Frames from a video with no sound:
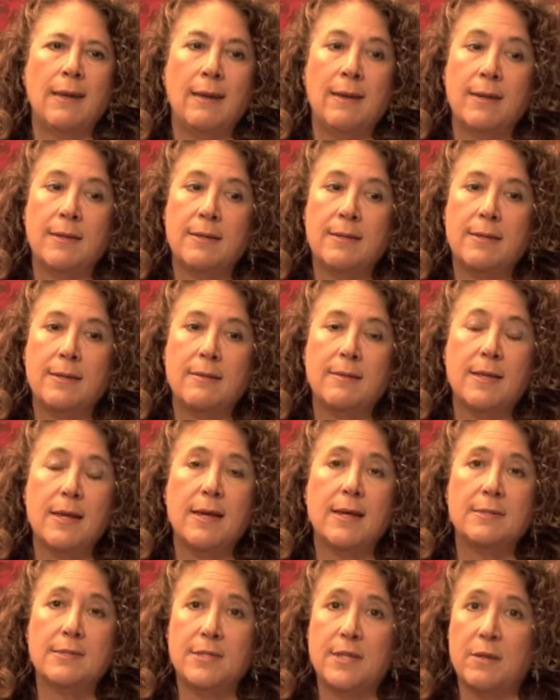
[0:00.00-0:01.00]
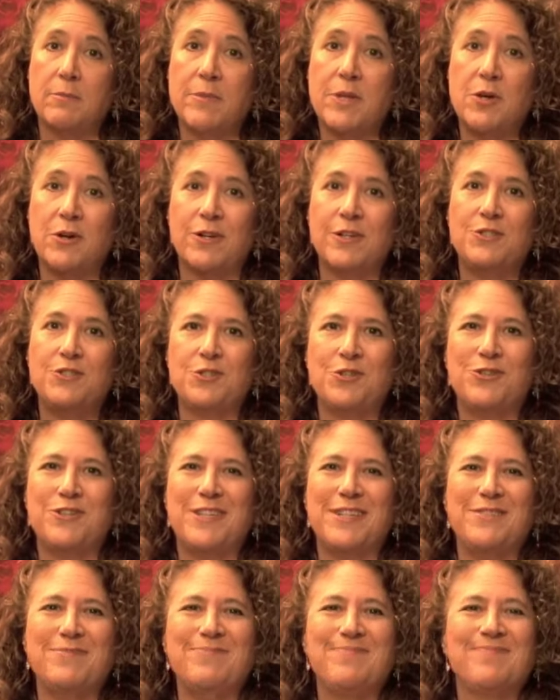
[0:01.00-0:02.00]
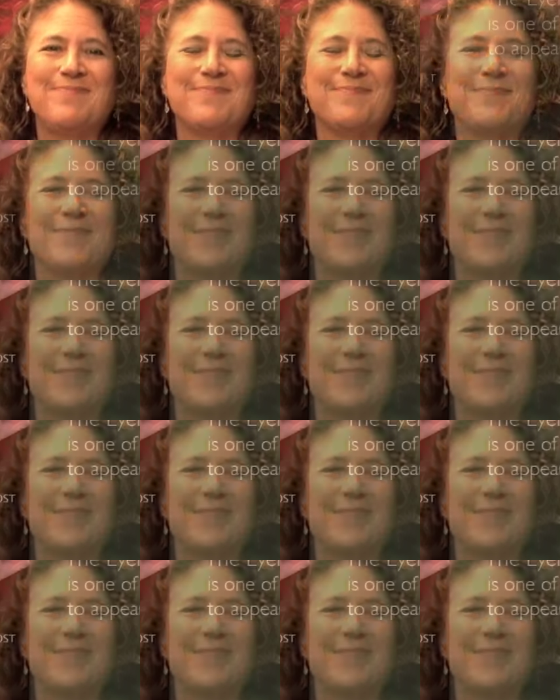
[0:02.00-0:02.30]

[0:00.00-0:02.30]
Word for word: And that sent me on a journey.